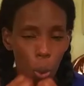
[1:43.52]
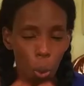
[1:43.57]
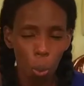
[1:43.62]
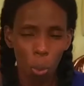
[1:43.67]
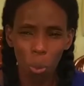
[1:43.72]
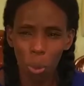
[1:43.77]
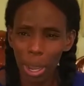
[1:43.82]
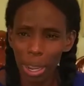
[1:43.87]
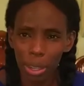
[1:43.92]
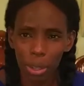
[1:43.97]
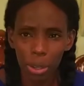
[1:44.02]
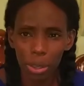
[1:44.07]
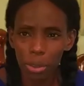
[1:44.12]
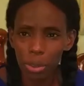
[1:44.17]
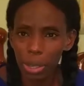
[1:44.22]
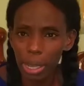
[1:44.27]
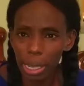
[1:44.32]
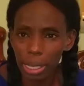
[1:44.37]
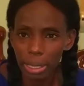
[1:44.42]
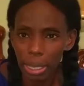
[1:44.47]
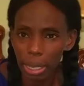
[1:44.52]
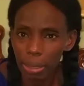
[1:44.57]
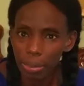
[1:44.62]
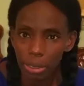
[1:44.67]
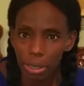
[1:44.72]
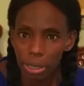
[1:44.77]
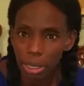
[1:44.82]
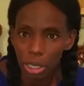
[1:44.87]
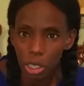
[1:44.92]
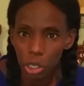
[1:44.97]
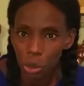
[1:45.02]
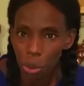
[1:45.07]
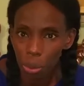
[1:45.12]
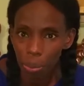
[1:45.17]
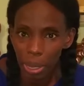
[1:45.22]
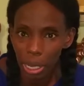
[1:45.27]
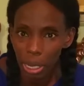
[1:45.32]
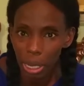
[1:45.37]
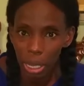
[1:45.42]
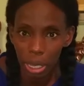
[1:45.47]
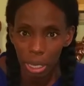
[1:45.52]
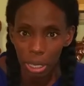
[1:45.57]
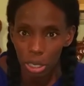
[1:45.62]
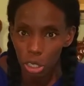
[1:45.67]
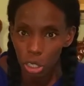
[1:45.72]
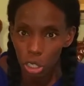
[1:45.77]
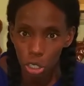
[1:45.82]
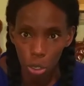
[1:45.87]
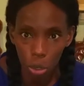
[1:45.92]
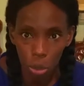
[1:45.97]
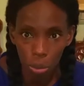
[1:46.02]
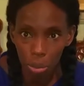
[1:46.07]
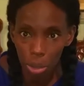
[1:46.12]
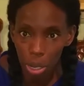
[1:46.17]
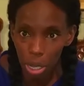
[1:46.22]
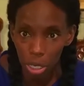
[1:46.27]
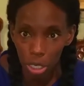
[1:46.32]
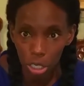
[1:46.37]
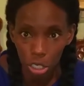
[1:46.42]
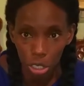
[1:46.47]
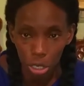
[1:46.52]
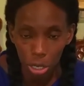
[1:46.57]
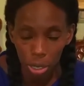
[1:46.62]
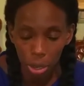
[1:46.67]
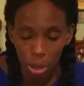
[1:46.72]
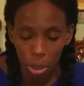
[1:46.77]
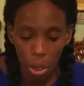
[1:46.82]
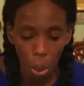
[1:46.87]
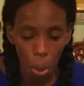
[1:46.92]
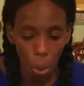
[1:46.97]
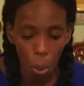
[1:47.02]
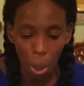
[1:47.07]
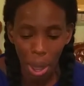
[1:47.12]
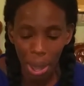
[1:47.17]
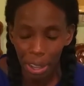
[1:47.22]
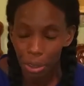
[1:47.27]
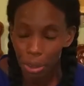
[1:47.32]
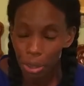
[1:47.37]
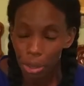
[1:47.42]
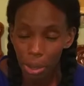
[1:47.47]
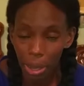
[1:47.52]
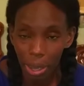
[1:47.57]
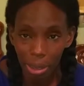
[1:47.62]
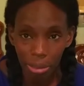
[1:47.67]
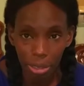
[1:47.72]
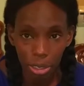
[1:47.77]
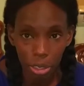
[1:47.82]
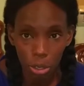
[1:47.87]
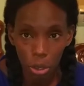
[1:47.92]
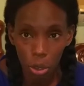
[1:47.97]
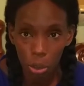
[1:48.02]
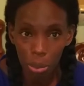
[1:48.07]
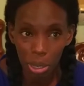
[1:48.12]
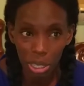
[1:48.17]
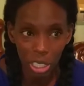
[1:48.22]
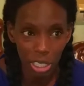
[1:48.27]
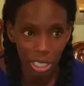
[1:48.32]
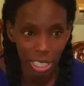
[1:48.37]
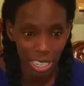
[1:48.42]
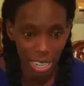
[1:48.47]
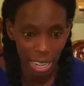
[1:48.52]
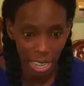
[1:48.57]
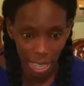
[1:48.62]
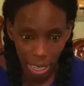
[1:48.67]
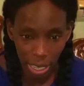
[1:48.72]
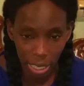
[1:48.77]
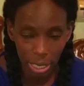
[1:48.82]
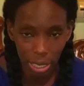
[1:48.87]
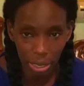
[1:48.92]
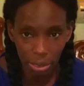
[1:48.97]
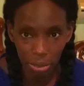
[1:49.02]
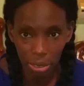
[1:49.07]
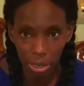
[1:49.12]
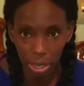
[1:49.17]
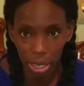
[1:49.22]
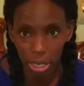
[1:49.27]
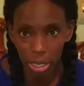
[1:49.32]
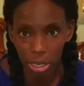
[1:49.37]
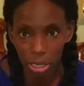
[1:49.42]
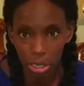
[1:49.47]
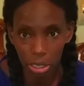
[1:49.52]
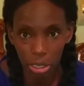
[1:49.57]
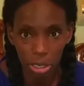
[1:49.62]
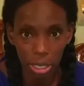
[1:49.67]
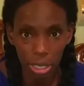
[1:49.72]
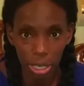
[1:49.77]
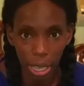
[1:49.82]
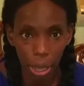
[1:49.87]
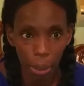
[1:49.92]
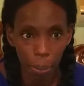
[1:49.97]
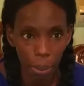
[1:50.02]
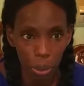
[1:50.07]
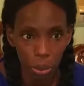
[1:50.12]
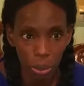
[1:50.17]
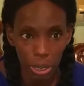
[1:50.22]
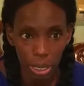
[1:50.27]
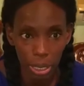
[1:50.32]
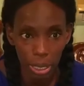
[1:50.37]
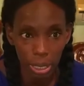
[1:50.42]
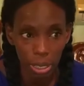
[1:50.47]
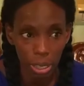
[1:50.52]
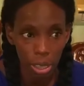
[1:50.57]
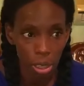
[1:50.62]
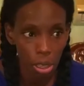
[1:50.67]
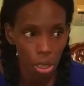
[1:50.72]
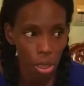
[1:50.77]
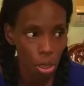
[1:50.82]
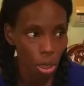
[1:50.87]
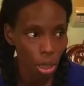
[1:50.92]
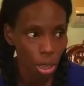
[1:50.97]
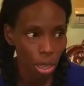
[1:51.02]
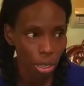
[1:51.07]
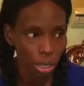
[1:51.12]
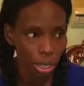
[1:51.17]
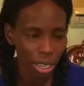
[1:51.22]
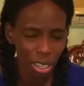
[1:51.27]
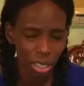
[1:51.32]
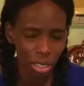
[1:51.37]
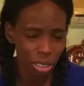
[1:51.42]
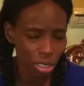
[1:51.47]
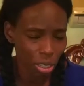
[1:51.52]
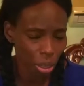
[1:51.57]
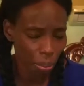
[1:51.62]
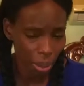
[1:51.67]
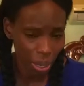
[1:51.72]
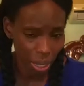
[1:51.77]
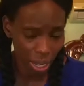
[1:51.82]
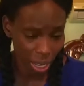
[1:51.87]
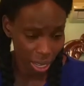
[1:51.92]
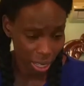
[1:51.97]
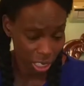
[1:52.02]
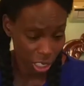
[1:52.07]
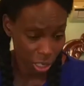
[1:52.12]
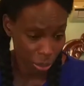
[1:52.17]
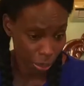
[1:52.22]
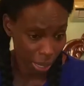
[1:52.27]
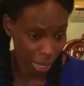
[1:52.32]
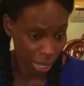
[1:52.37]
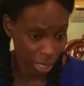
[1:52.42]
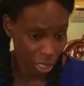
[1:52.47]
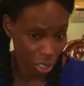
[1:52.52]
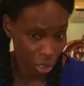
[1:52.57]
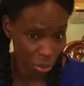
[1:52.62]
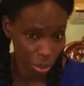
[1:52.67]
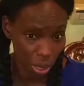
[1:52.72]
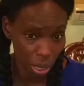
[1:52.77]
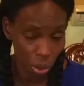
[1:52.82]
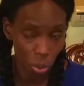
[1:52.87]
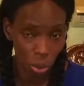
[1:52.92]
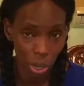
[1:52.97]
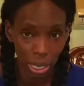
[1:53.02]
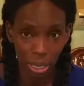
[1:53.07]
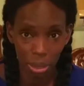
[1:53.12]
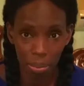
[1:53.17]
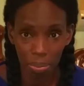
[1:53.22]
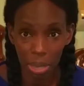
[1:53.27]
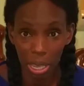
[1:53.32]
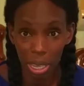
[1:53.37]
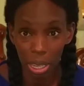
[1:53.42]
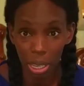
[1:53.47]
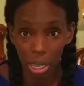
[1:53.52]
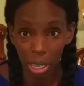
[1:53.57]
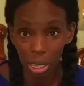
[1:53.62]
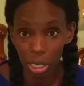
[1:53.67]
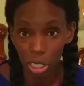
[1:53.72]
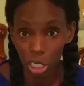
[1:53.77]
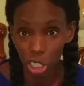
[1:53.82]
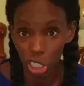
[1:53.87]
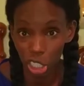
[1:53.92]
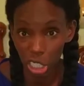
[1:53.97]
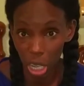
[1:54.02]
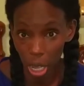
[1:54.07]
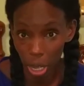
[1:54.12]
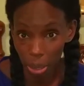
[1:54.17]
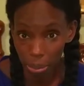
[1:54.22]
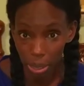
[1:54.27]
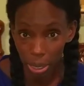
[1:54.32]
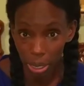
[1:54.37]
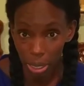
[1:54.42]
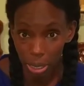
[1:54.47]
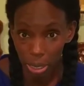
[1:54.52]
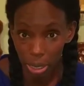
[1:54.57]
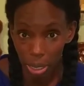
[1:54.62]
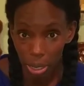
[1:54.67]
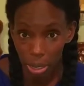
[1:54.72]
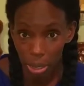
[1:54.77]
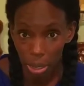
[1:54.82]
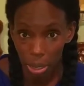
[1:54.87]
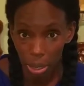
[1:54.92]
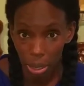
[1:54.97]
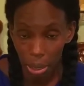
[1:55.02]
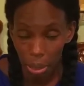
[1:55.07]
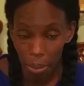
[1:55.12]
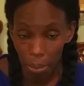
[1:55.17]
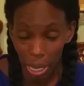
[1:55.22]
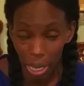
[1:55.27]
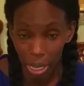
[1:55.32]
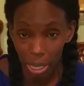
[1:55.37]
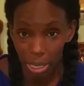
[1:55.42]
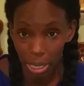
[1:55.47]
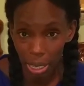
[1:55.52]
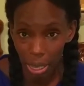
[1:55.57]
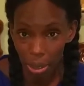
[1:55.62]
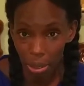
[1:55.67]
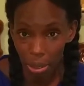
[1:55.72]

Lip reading: why do you guys have to discriminate so much? Why do you have so much negative things to say about it? Can somebody explain to me what a male job is? Because